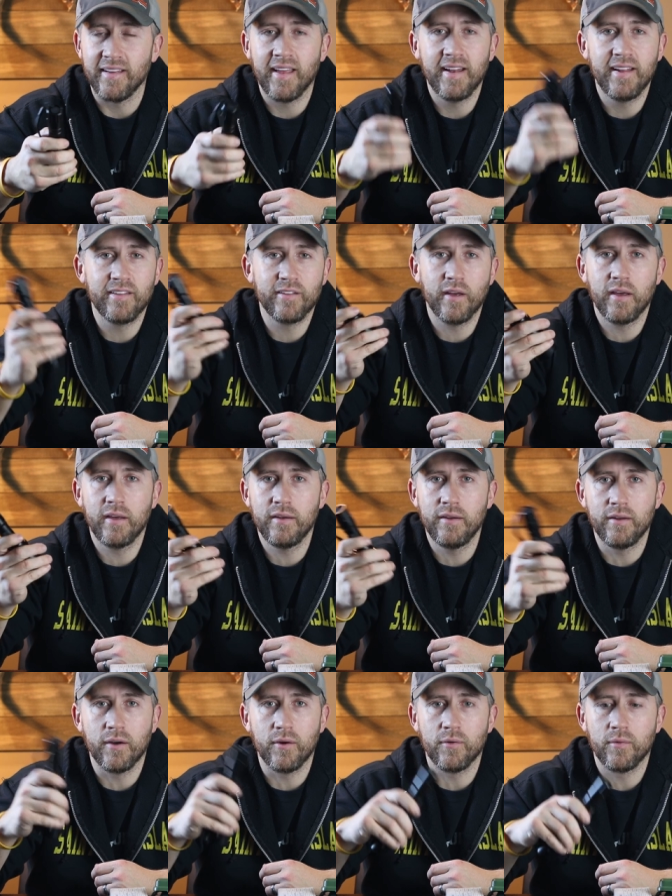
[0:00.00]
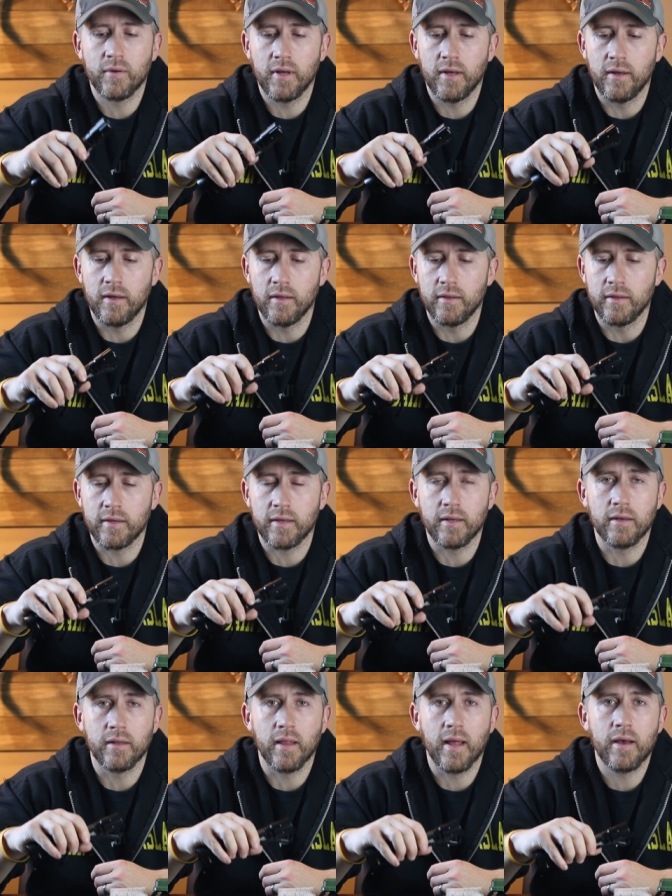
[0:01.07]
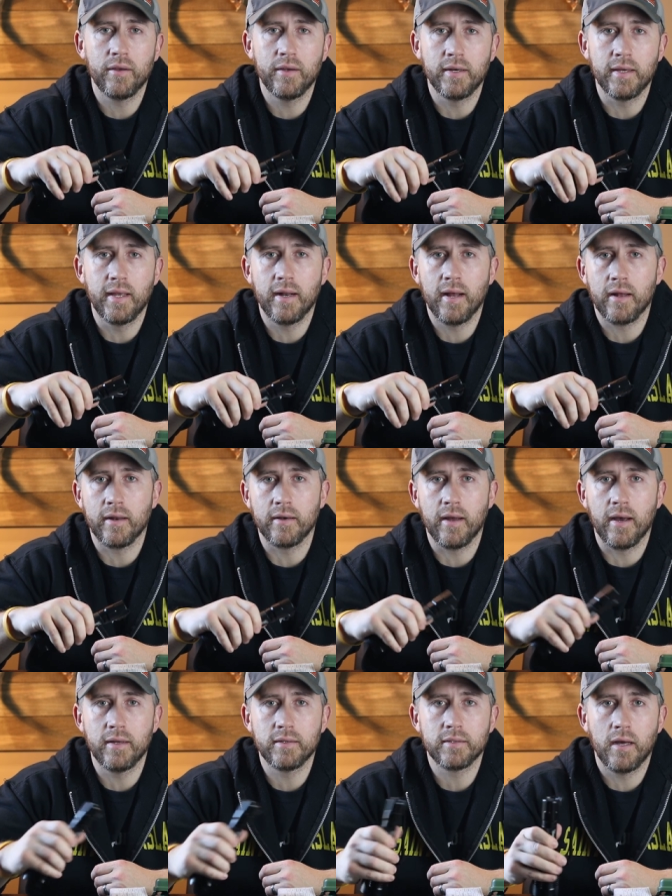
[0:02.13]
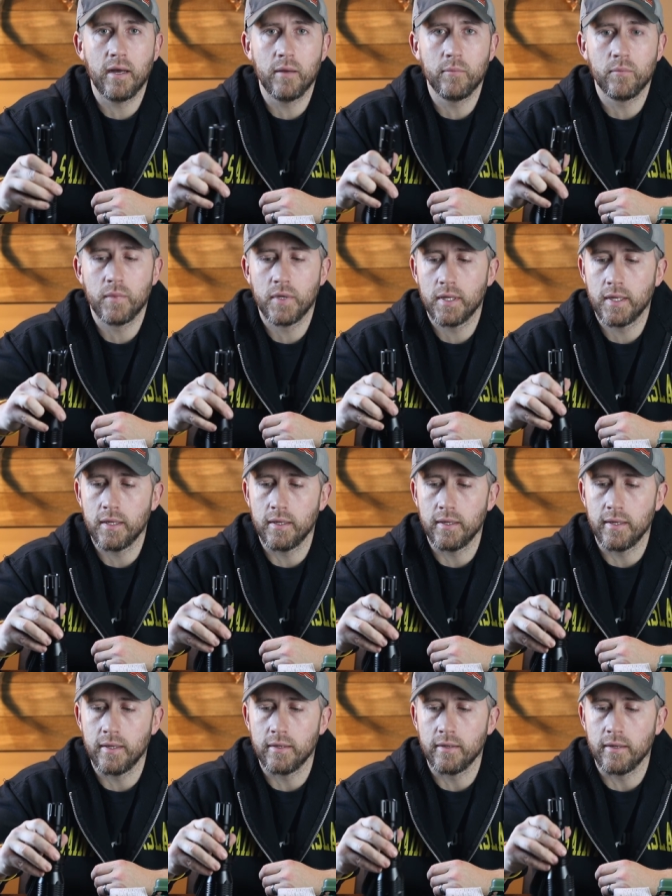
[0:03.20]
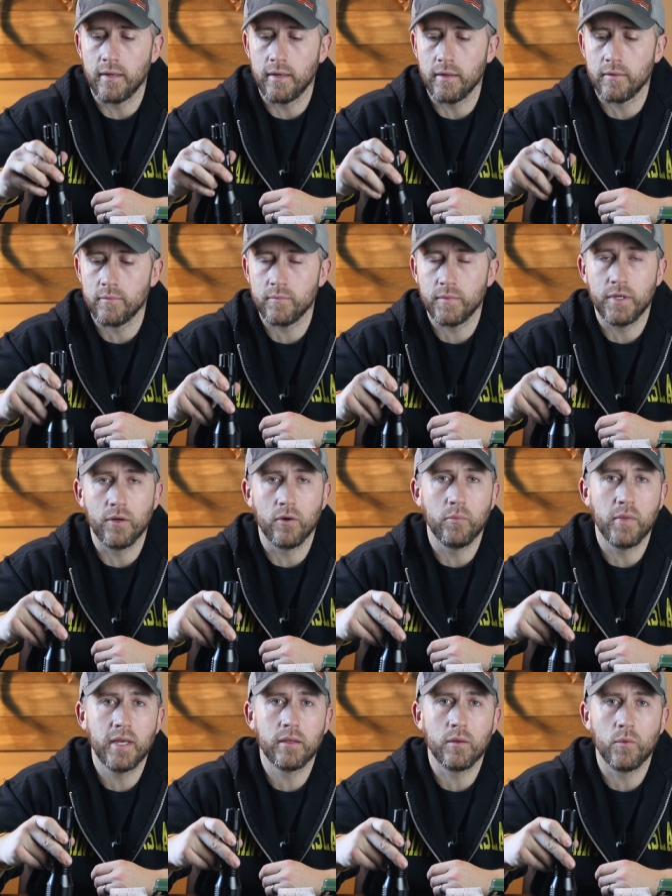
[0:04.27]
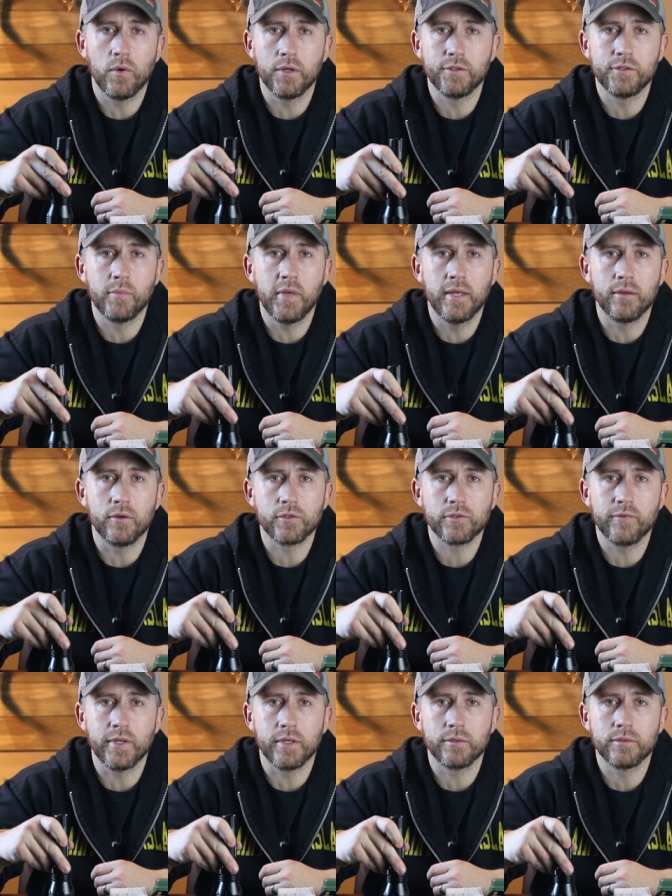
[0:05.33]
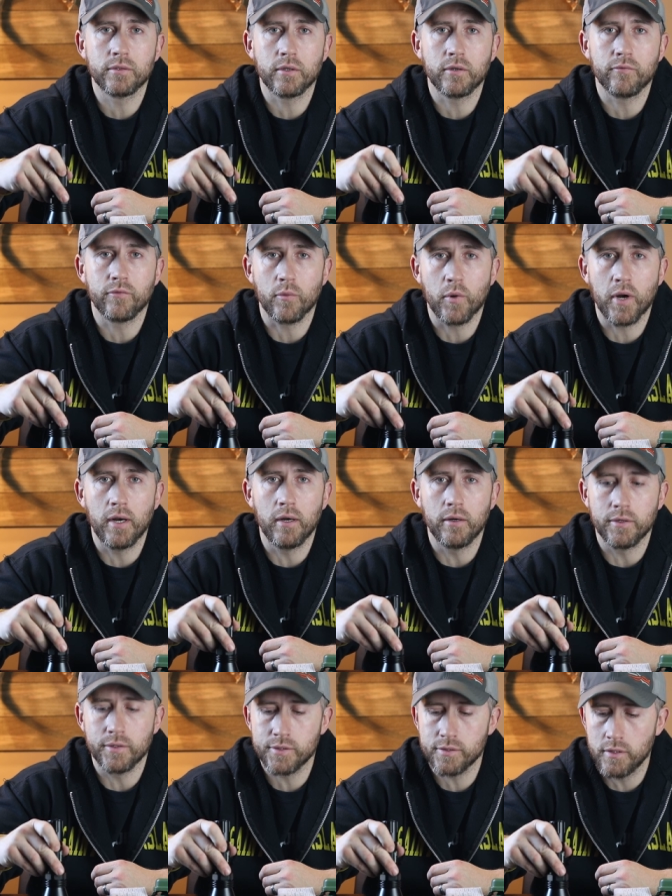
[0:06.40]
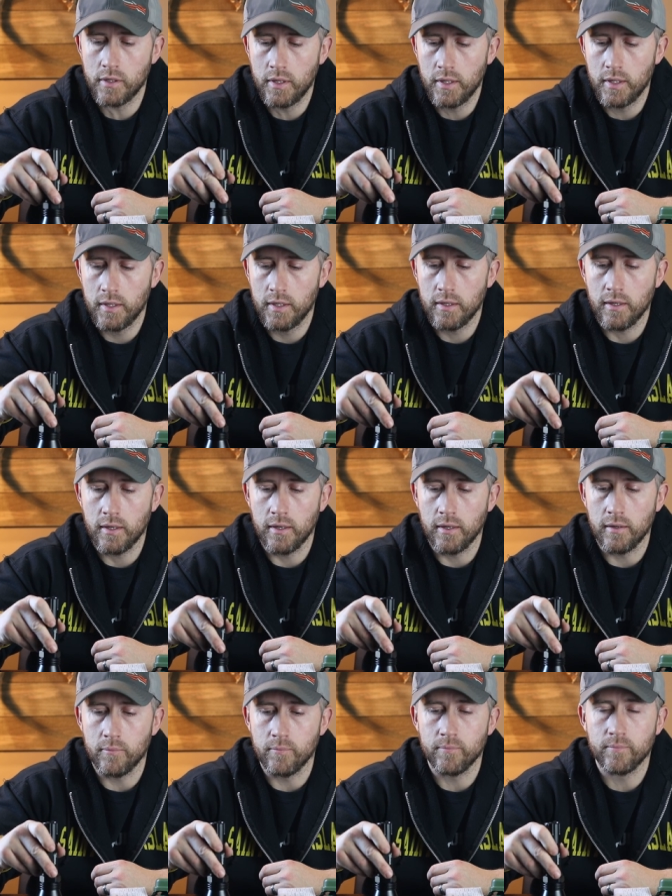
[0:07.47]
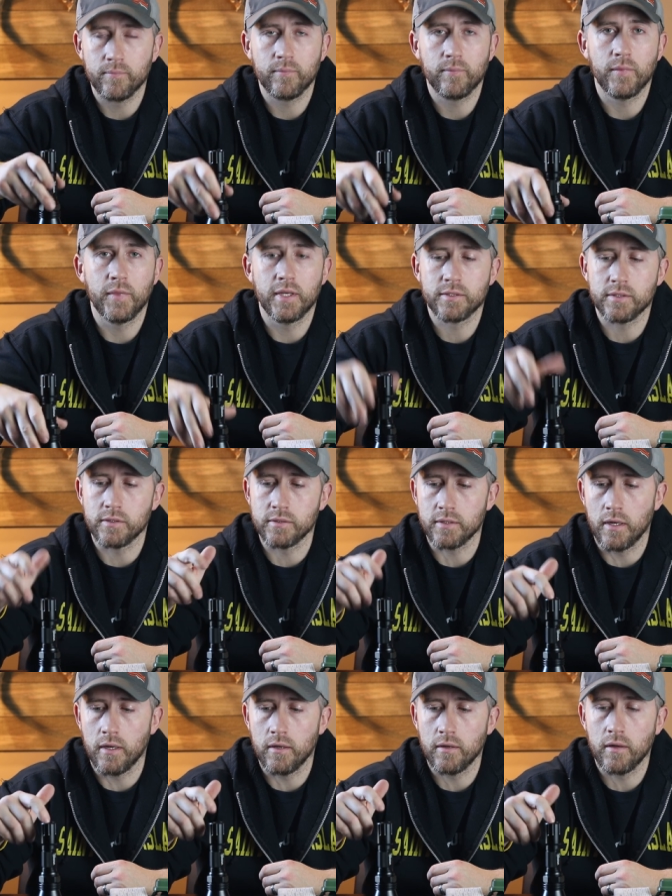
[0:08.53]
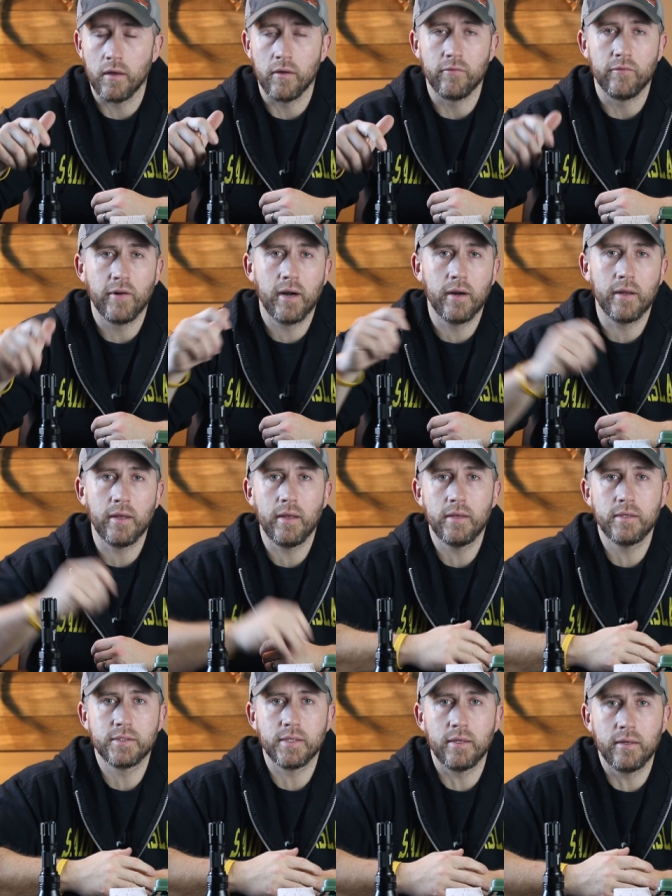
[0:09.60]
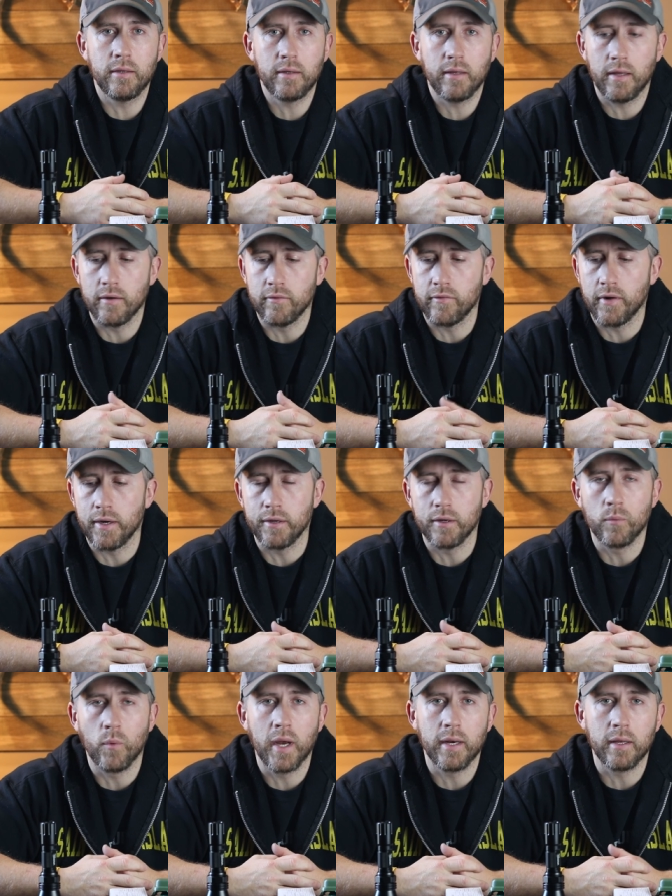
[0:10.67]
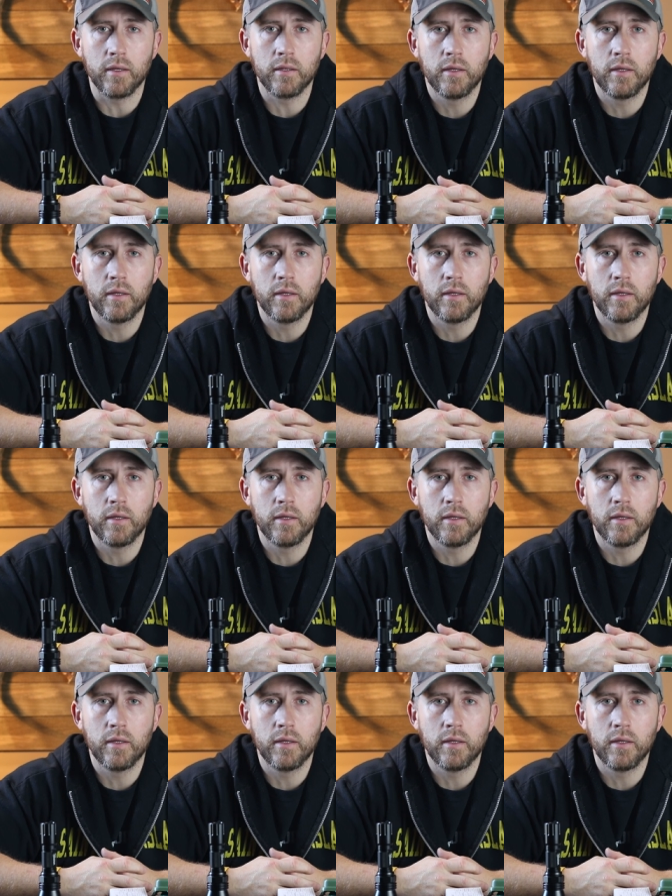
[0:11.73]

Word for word: anything, you know, that can allow you to get out at nighttime and you know, be in the woods, be in those fields looking for predators. This is a very easy and a very good way